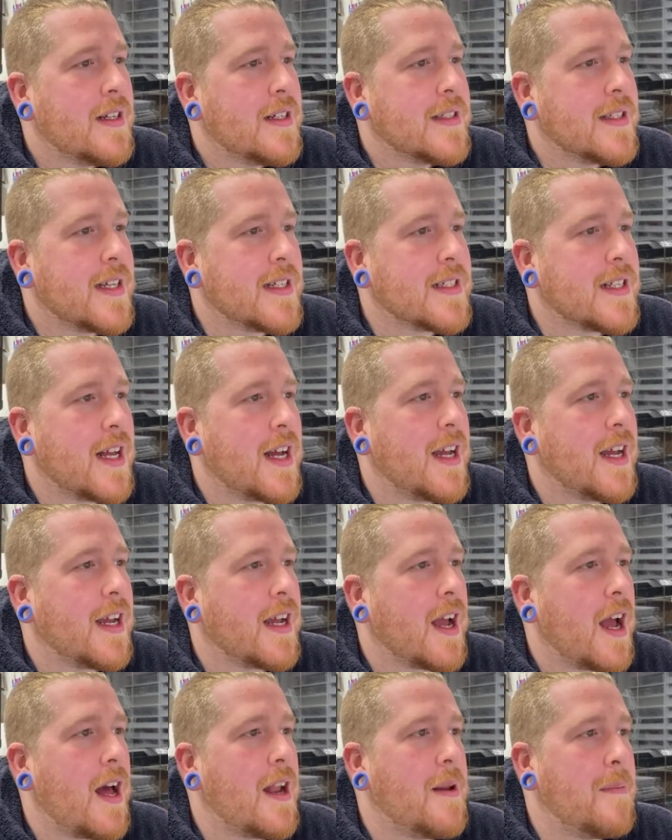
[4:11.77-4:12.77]
There's
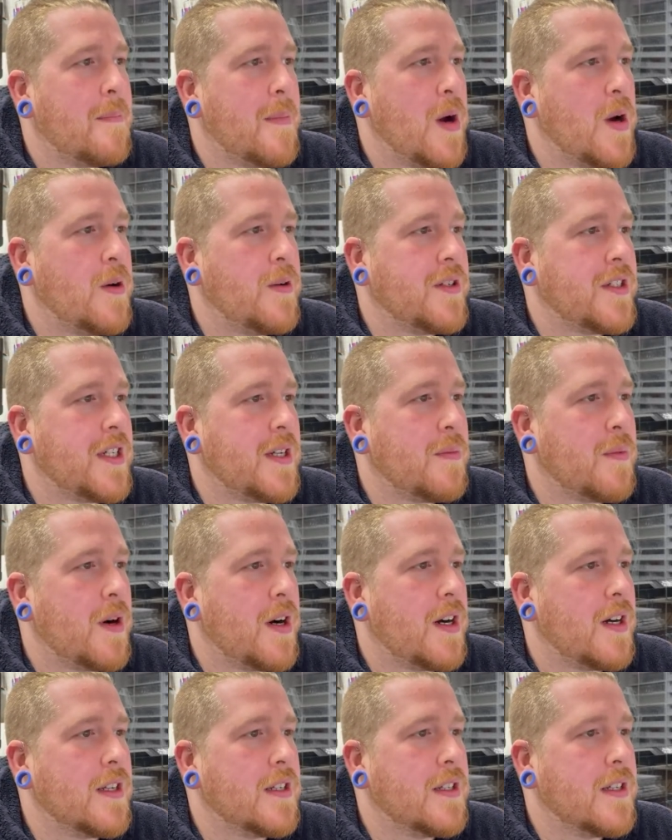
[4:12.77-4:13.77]
like an emoji
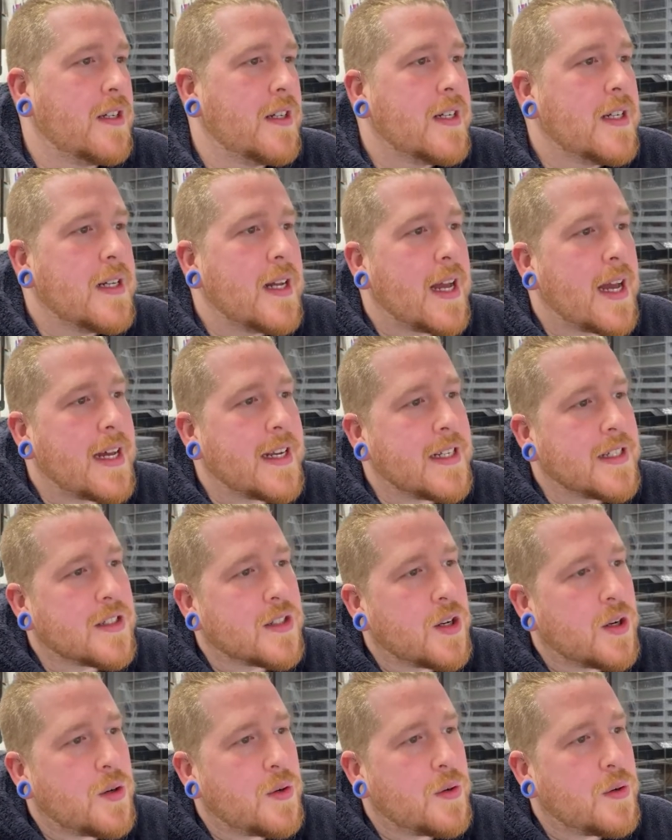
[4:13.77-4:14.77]
one and it's
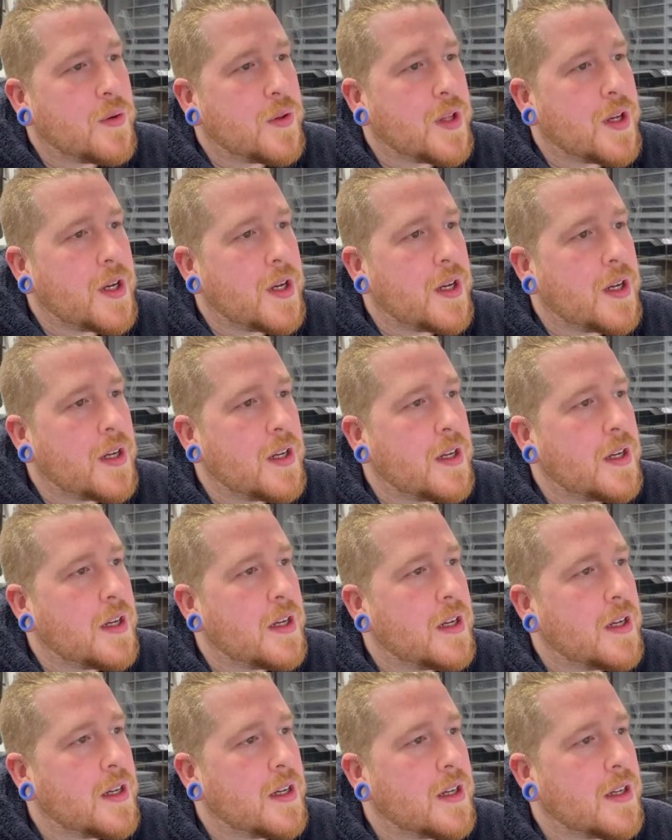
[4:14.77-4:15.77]
got all the,
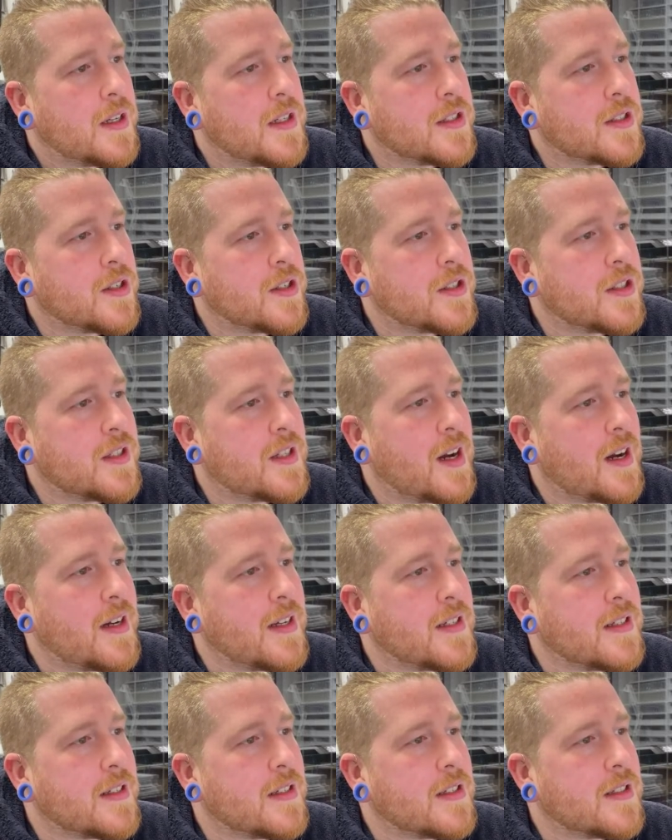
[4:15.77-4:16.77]
it's got
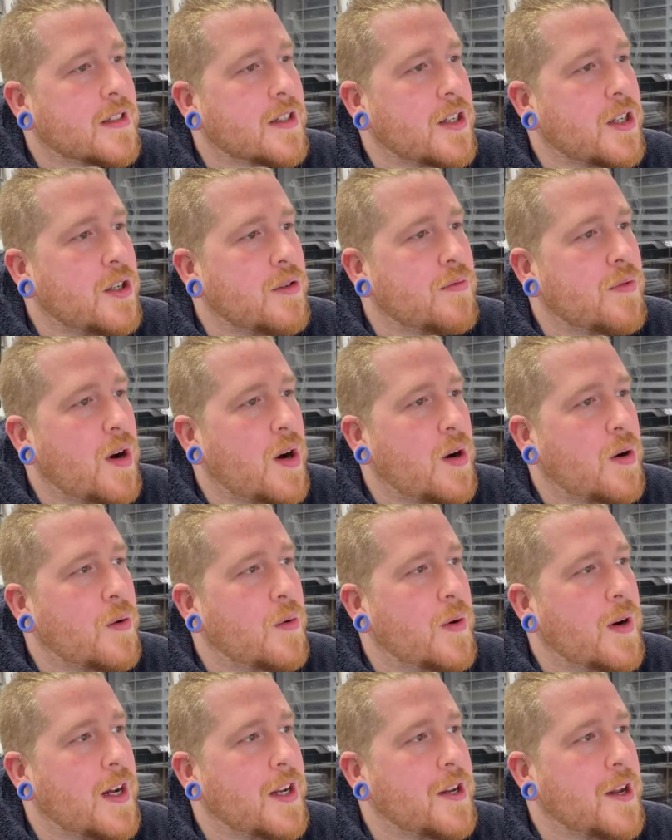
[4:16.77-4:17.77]
dice. So you
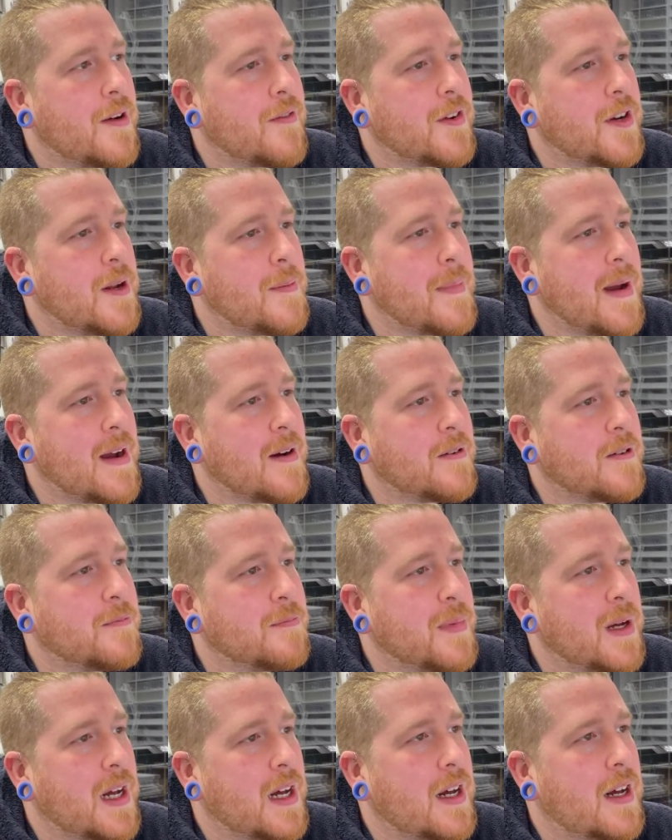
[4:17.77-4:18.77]
roll and you have an
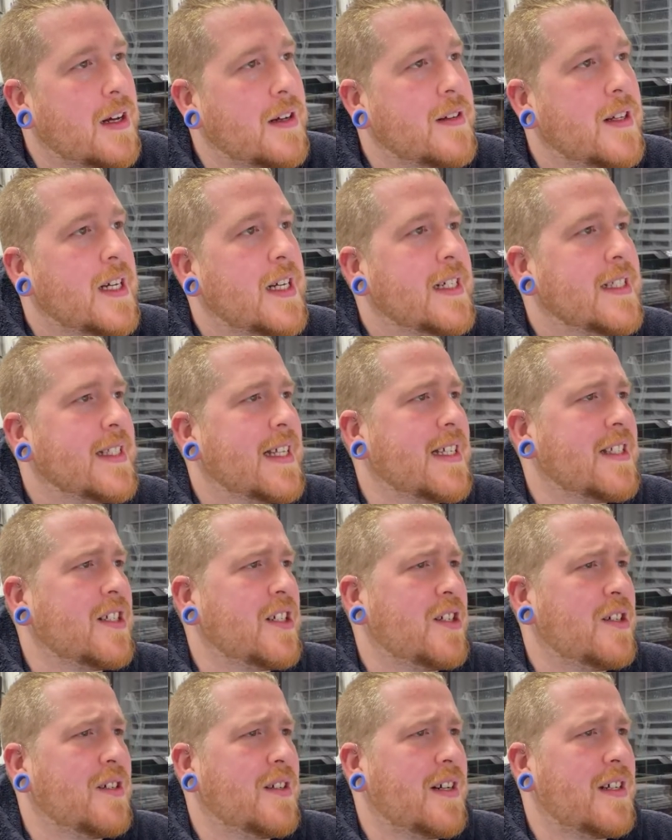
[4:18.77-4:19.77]
amount per, that's a
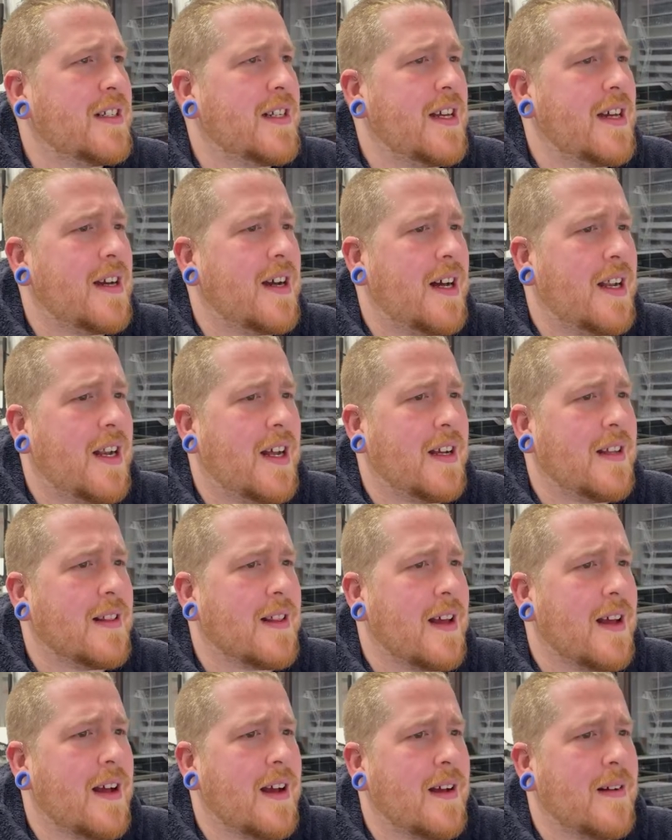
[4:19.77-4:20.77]
good idea. I like
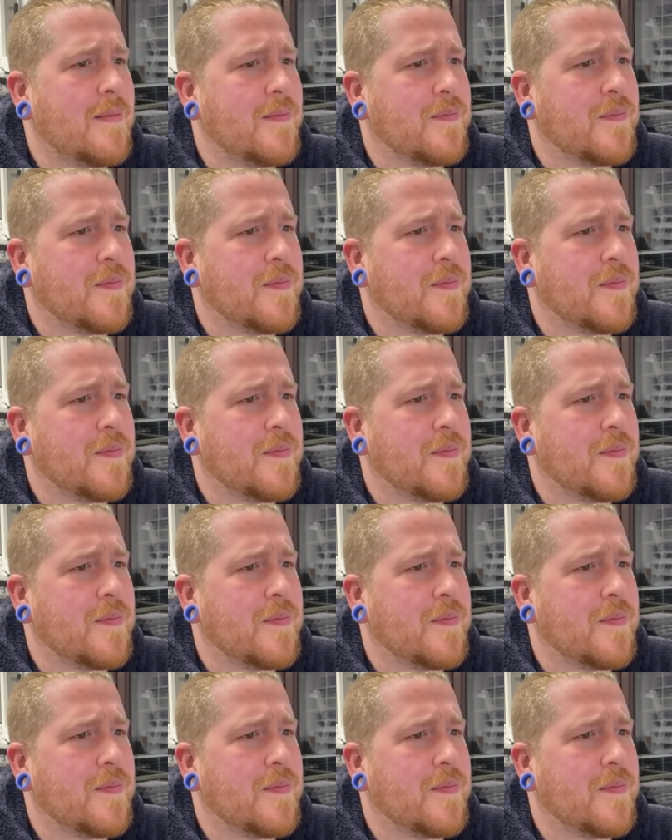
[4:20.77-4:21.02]
that.